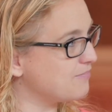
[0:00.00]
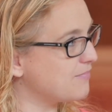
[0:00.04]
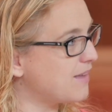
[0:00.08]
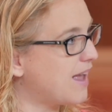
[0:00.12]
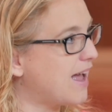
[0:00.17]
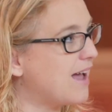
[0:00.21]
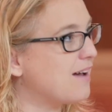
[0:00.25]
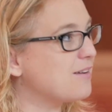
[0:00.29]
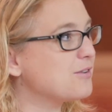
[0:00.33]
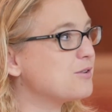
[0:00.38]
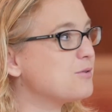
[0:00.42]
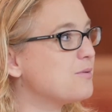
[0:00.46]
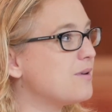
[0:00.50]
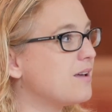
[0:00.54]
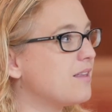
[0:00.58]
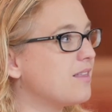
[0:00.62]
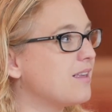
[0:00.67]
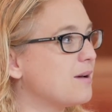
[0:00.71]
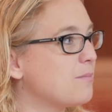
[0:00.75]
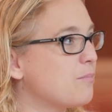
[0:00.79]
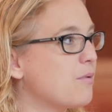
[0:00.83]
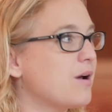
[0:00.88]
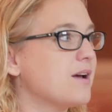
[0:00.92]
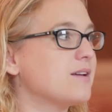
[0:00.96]
How do we
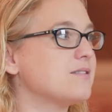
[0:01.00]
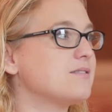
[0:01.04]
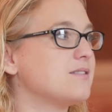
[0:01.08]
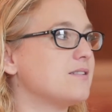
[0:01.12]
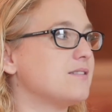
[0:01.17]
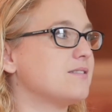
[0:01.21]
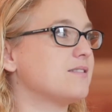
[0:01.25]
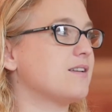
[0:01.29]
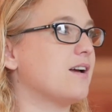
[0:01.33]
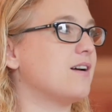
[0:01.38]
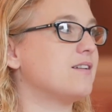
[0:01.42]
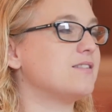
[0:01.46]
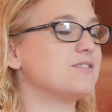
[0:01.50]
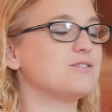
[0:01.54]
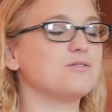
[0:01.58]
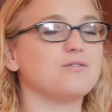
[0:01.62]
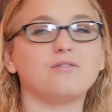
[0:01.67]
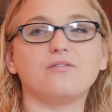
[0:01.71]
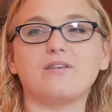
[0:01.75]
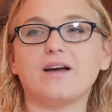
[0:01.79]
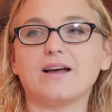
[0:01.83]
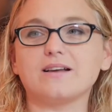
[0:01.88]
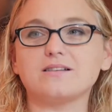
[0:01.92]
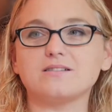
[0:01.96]
think Brexit's going to
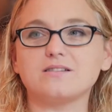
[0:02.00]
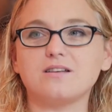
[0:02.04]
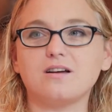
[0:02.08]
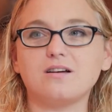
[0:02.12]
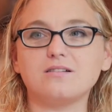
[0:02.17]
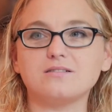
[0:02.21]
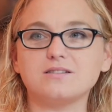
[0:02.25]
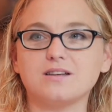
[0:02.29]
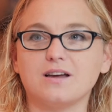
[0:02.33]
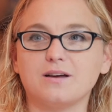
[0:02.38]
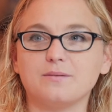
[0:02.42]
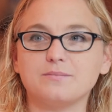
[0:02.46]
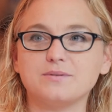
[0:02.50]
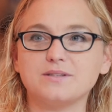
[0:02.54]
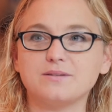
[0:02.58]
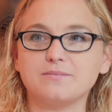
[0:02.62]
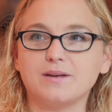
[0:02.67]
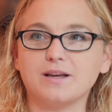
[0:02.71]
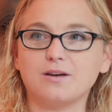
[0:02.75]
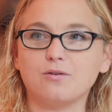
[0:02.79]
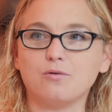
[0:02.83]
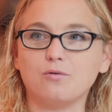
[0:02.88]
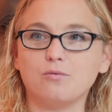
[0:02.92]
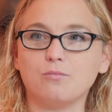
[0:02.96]
affect startups
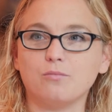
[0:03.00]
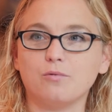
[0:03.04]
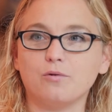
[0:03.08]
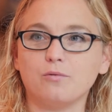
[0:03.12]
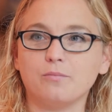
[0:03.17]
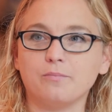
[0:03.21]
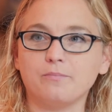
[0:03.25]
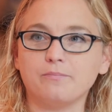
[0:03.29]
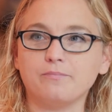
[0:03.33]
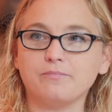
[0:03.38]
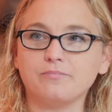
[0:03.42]
in Cornwall?